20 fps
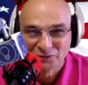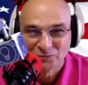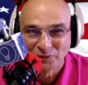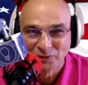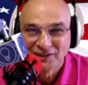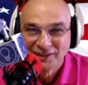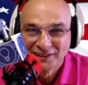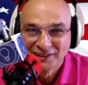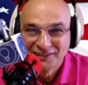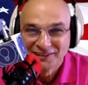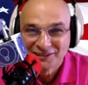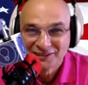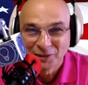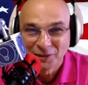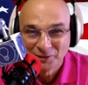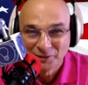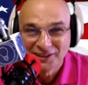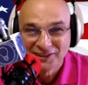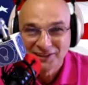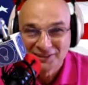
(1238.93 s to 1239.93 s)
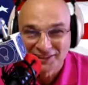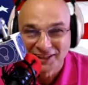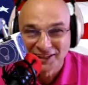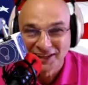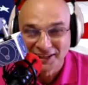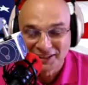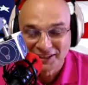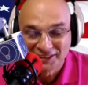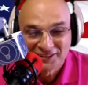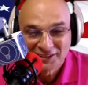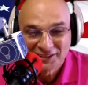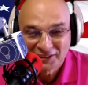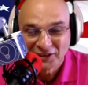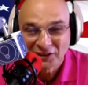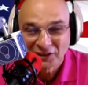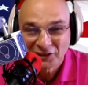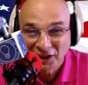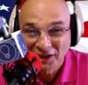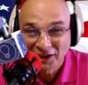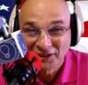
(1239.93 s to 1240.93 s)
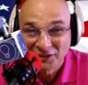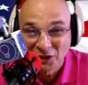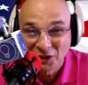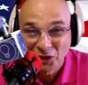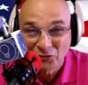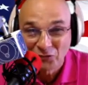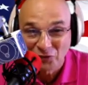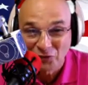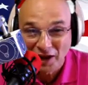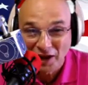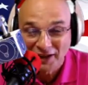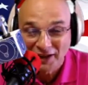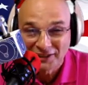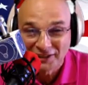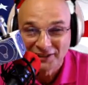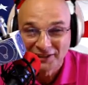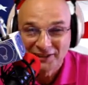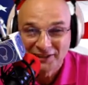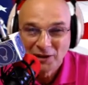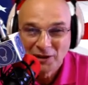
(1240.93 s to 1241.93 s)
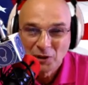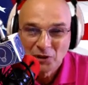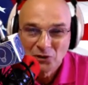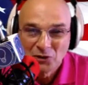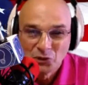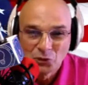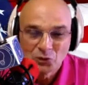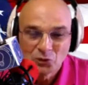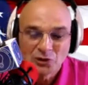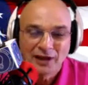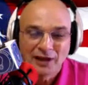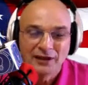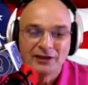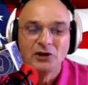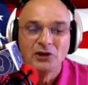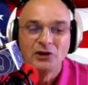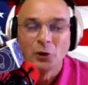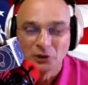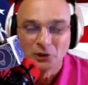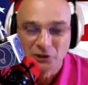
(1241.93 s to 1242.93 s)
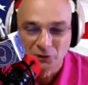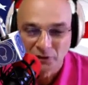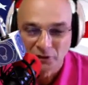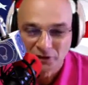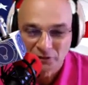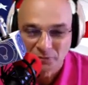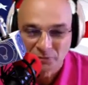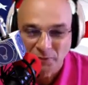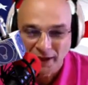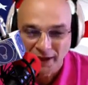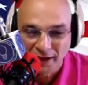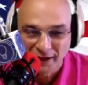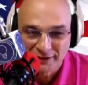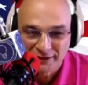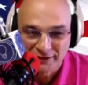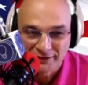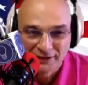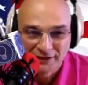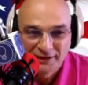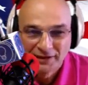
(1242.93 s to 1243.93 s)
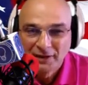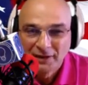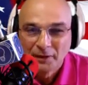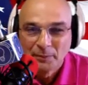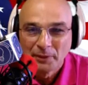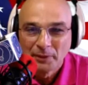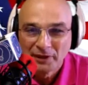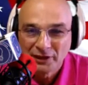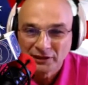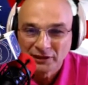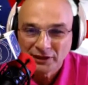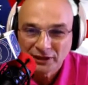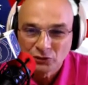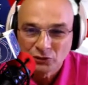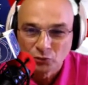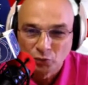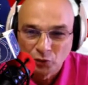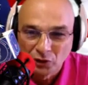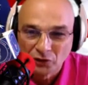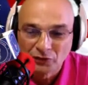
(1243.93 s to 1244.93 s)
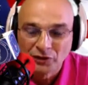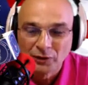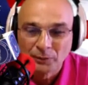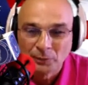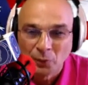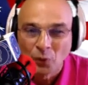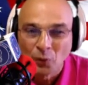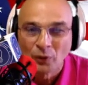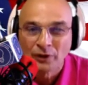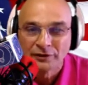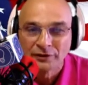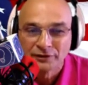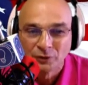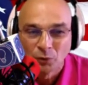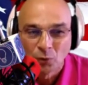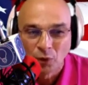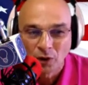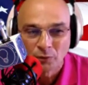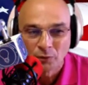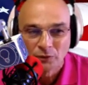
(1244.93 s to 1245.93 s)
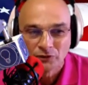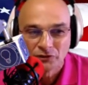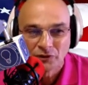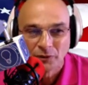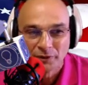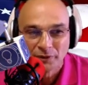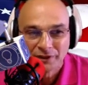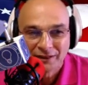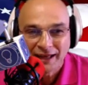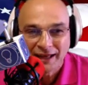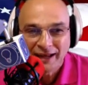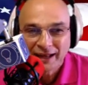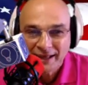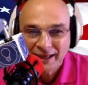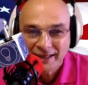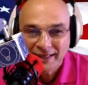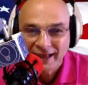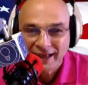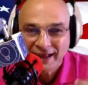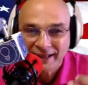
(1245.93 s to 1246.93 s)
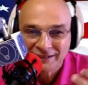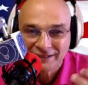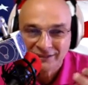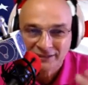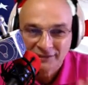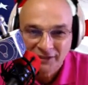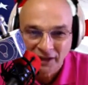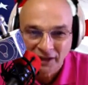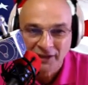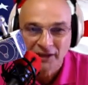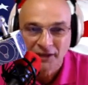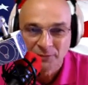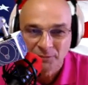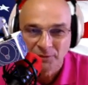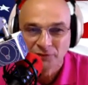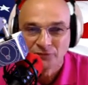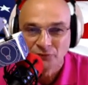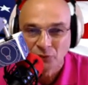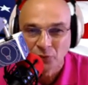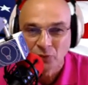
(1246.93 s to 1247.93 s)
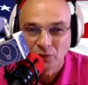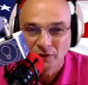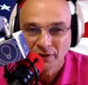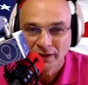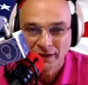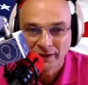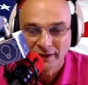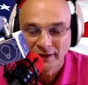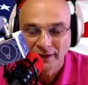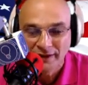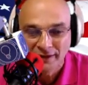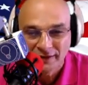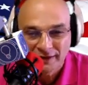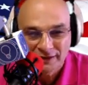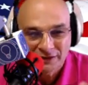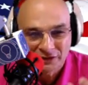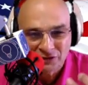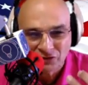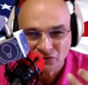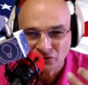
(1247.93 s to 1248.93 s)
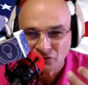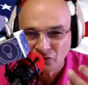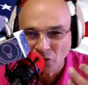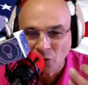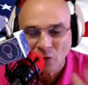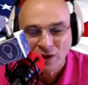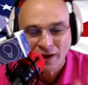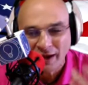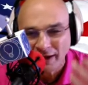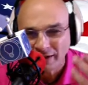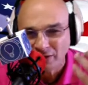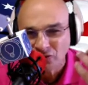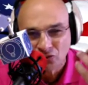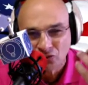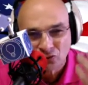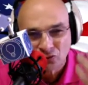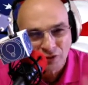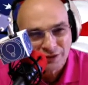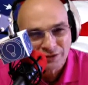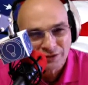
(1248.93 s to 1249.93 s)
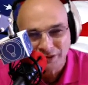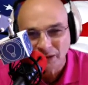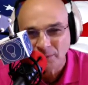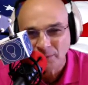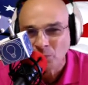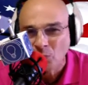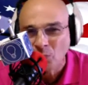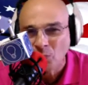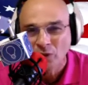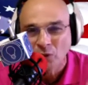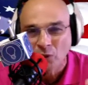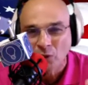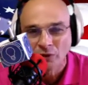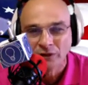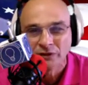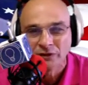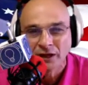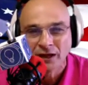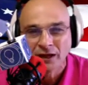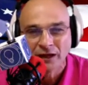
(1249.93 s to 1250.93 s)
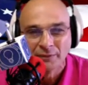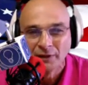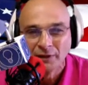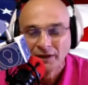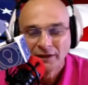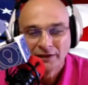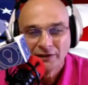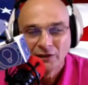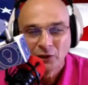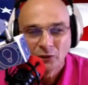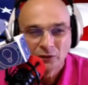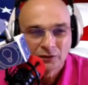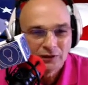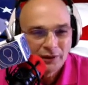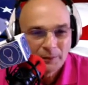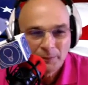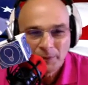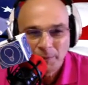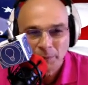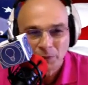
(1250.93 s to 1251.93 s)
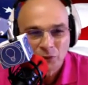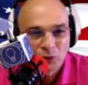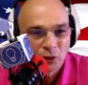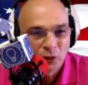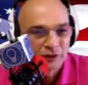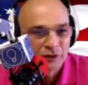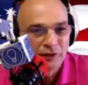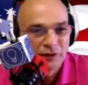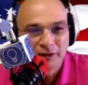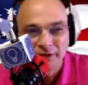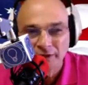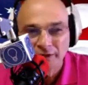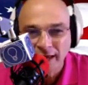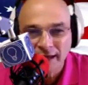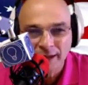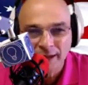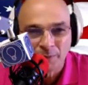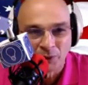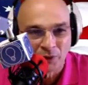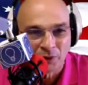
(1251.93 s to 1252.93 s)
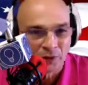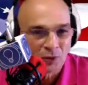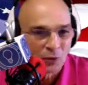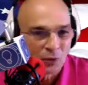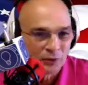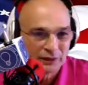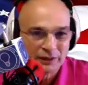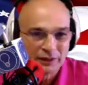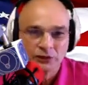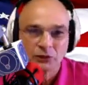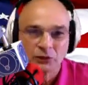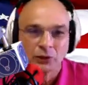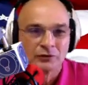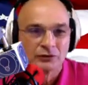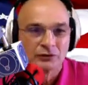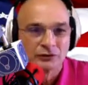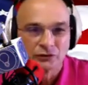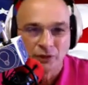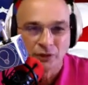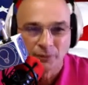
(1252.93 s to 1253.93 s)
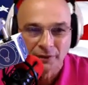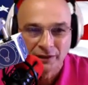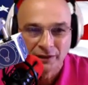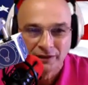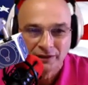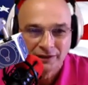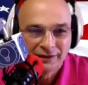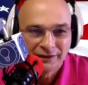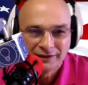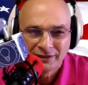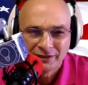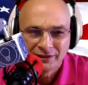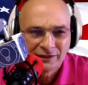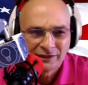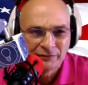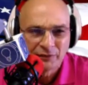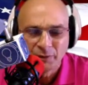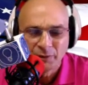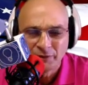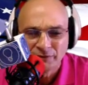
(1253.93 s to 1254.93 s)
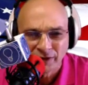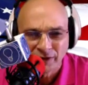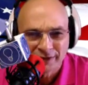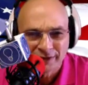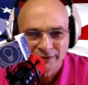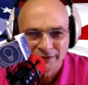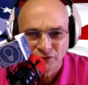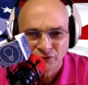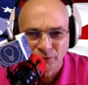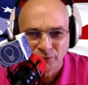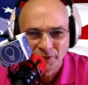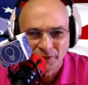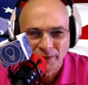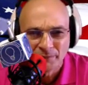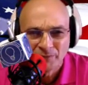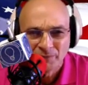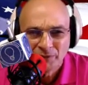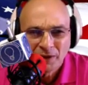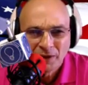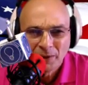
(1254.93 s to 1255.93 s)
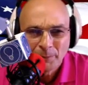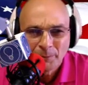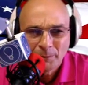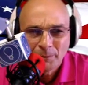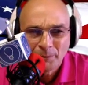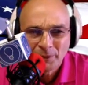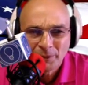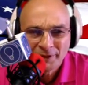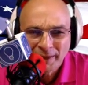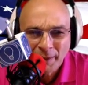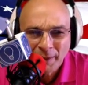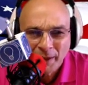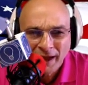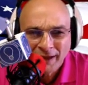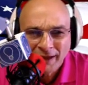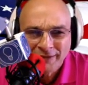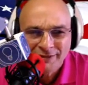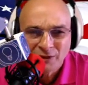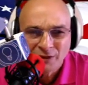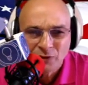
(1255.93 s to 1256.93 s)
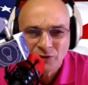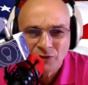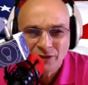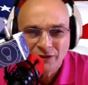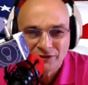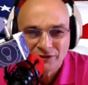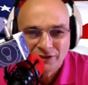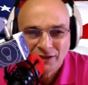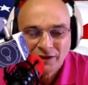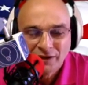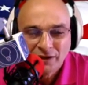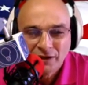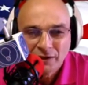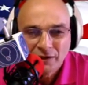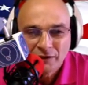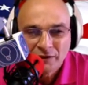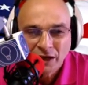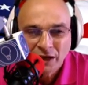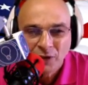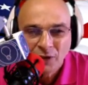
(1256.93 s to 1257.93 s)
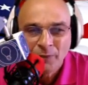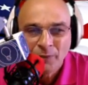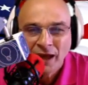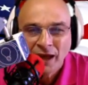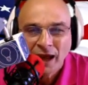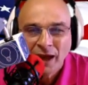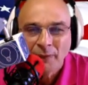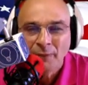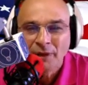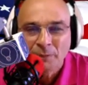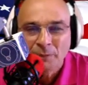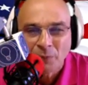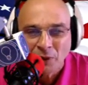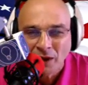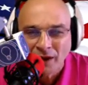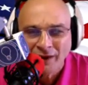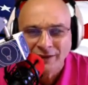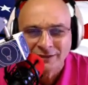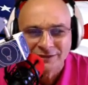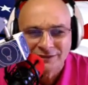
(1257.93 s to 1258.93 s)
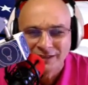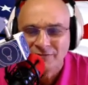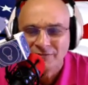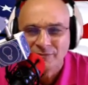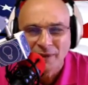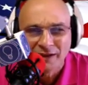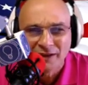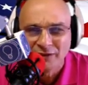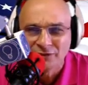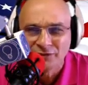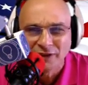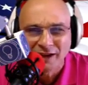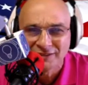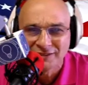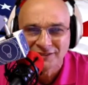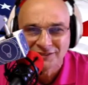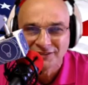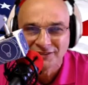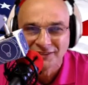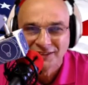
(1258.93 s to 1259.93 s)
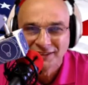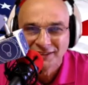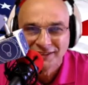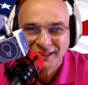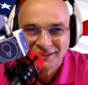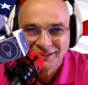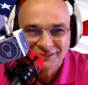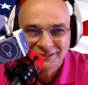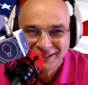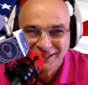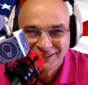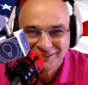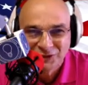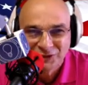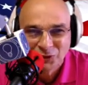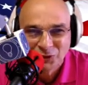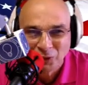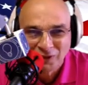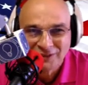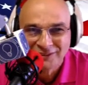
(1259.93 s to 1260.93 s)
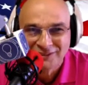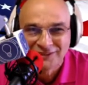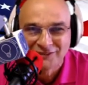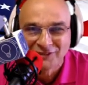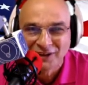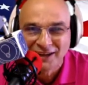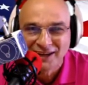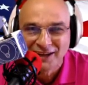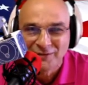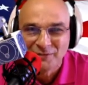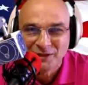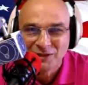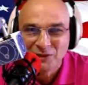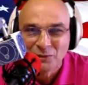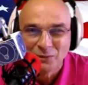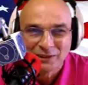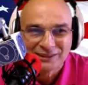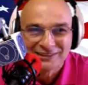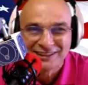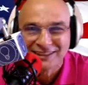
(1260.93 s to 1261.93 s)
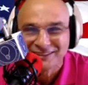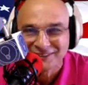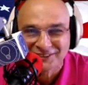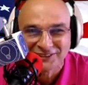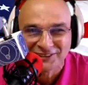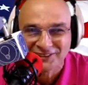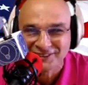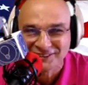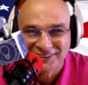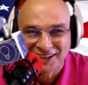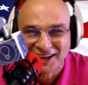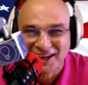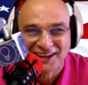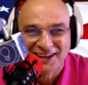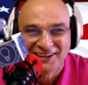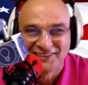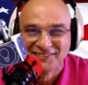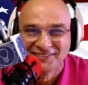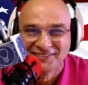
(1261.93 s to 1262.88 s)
But some of these things, they're kind of nerve-wracking. You kind of know what to expect, but it's really important to work with somebody that has done it before. And it's just so, and I stress that point all the time. You know, people talk to their neighbor or they talk to somebody, they're giving them advice from them. But that I say this, tell me how many products they've manufactured. That's the question, right? I mean, you must get that all the time.